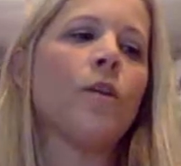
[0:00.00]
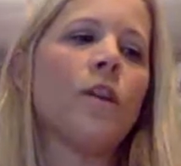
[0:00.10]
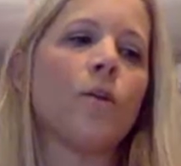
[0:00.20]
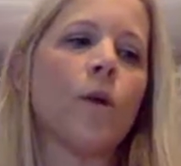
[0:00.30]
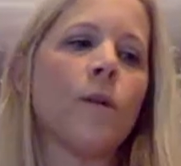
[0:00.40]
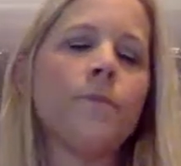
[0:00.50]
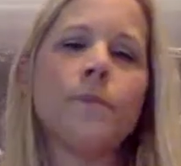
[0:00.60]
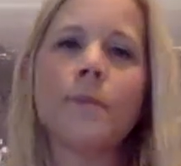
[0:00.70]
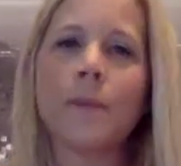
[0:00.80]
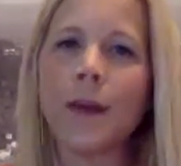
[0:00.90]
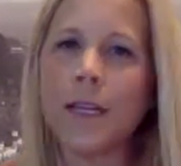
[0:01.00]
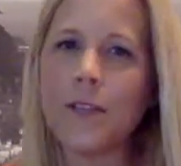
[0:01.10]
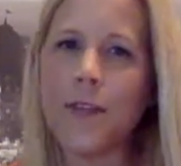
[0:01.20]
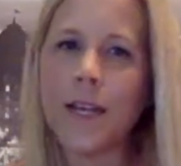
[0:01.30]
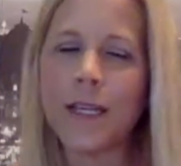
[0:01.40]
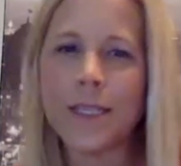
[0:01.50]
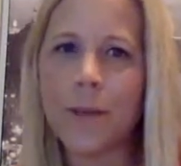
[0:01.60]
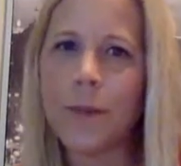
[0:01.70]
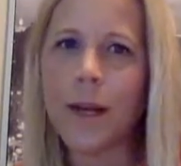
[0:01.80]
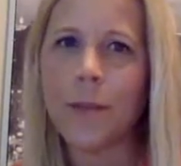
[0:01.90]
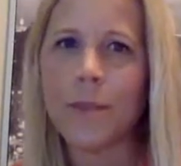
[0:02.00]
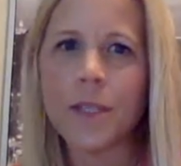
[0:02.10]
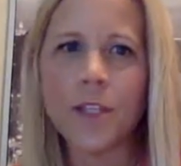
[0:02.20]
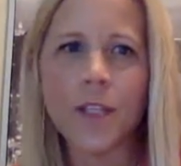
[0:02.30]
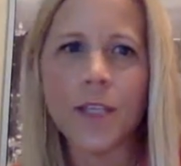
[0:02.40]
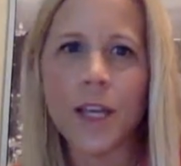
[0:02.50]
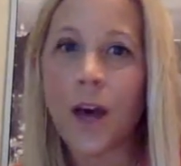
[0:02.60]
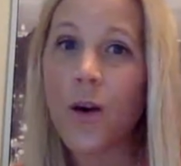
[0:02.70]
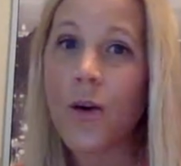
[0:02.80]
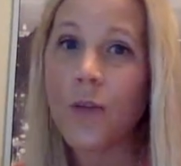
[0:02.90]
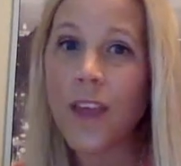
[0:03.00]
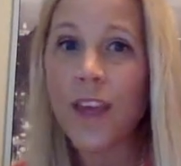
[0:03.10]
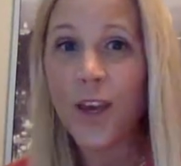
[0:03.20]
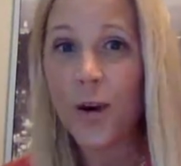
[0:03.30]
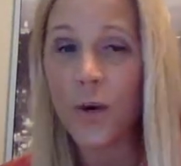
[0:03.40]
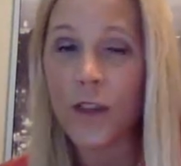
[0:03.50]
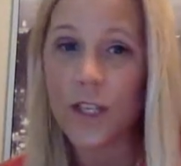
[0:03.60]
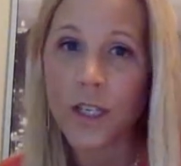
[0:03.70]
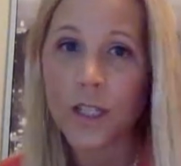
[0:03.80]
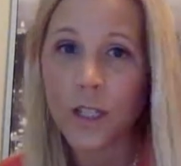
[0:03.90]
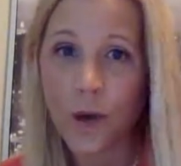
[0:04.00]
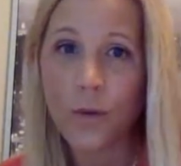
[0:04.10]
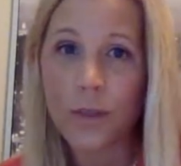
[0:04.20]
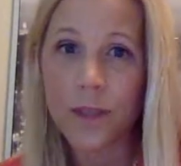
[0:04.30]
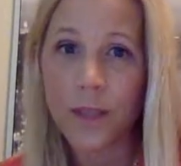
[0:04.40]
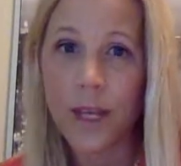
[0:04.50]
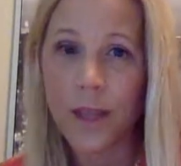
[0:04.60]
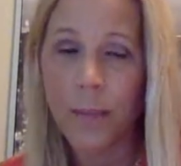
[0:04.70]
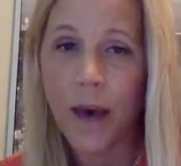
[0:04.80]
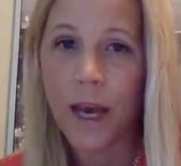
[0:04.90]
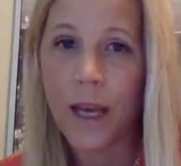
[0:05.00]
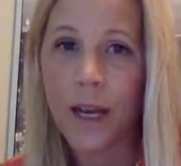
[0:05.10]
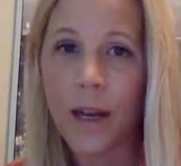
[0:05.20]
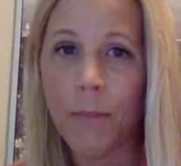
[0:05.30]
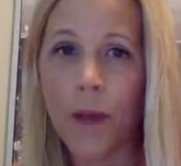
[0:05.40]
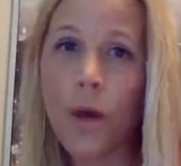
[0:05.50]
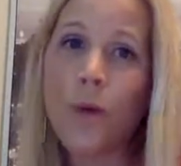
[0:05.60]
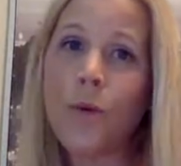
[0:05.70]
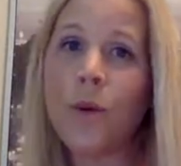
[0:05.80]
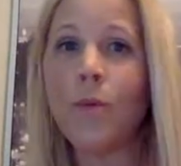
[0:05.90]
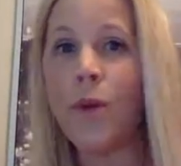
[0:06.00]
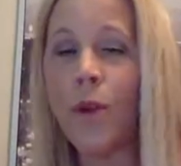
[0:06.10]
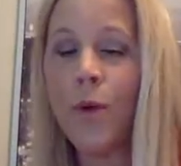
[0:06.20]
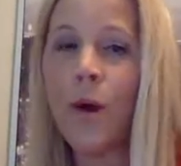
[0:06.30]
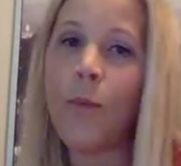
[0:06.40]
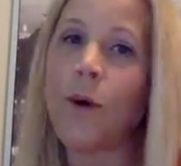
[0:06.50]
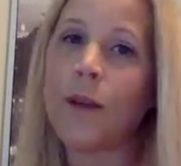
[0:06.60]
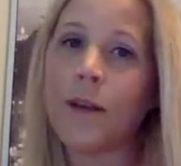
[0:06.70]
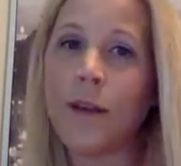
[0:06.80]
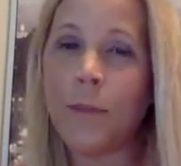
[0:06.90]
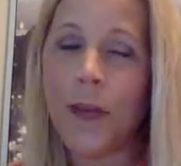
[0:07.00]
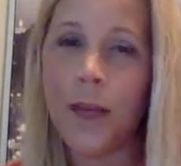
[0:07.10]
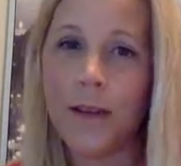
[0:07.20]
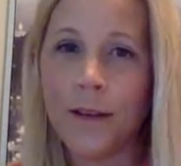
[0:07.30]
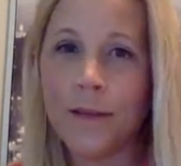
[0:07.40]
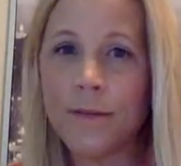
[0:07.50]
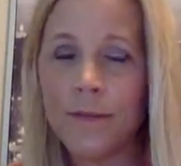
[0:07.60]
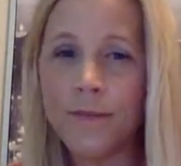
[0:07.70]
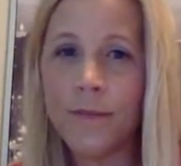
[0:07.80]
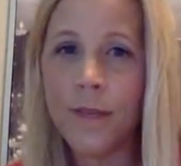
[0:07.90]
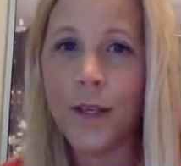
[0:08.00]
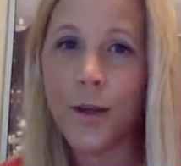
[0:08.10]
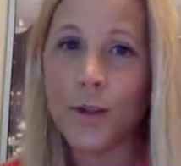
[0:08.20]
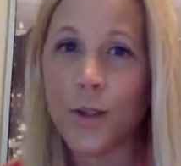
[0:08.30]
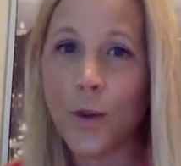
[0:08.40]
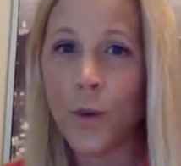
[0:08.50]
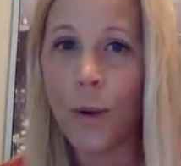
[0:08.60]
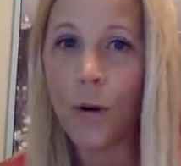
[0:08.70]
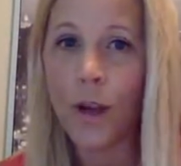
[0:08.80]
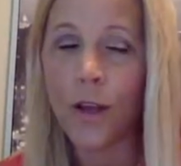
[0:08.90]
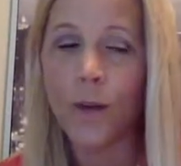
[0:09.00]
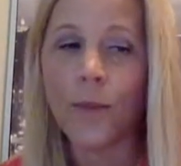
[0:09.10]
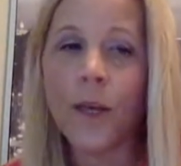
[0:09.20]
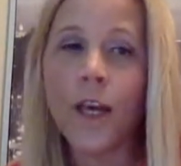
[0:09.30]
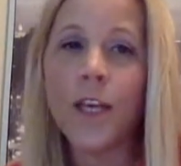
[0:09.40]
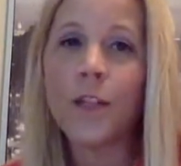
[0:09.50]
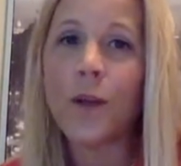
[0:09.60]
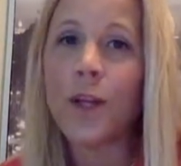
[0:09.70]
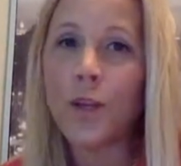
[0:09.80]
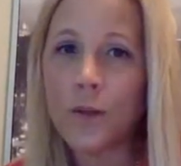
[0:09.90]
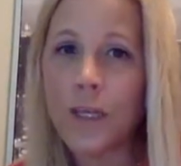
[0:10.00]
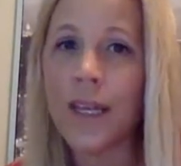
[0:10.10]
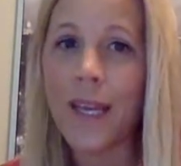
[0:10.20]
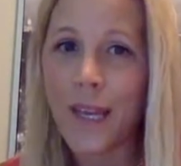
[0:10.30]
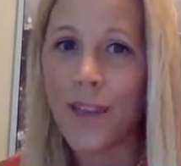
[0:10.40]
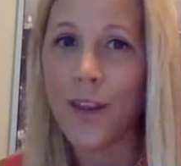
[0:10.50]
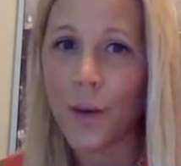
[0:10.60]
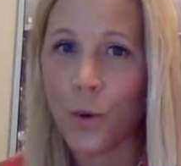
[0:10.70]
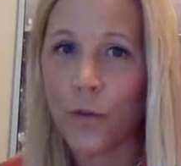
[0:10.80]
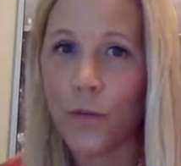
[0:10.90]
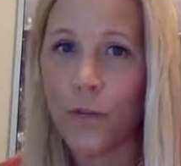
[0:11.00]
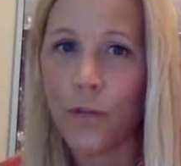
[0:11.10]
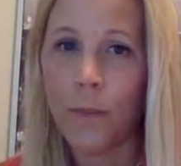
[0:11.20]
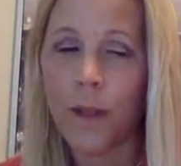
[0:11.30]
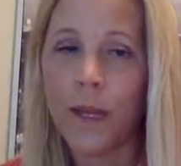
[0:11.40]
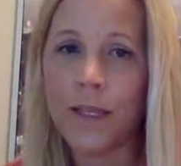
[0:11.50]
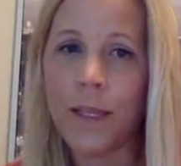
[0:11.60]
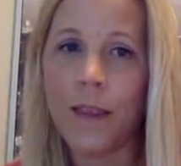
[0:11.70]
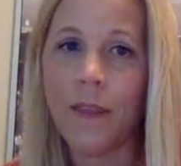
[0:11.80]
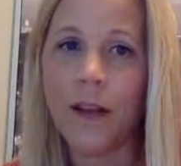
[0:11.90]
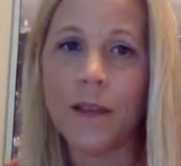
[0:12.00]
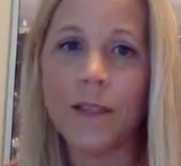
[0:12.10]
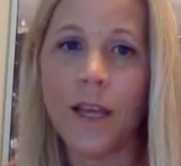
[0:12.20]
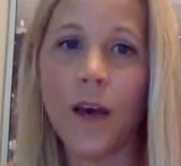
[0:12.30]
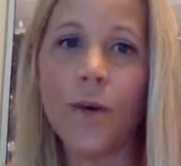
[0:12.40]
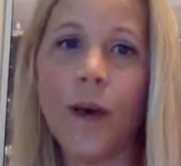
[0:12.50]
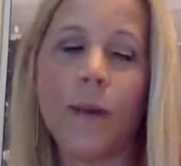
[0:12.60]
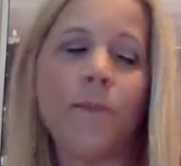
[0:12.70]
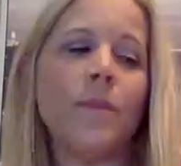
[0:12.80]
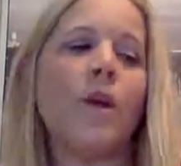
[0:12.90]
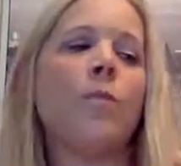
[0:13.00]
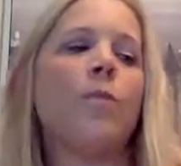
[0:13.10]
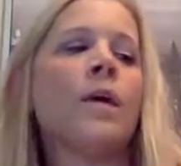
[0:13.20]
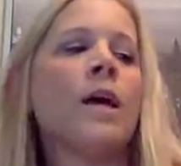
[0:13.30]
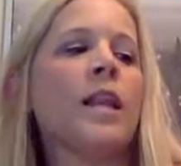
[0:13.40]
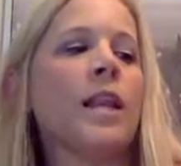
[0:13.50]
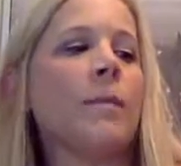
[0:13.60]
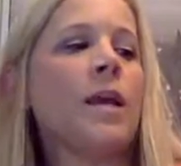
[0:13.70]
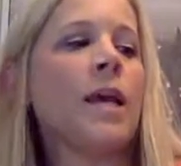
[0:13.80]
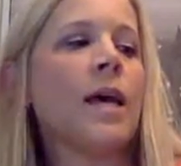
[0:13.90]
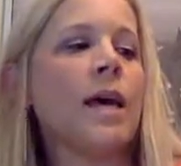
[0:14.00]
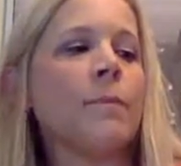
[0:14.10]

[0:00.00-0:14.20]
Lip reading: to the door, it's funny because sometimes she's like, oh, thank you, and she just goes to take the packet, and I'm like, oh, no, I want to come in and show you what I brought you. So I can usually get in the door for a few minutes, and then I'll say, okay, nope, let me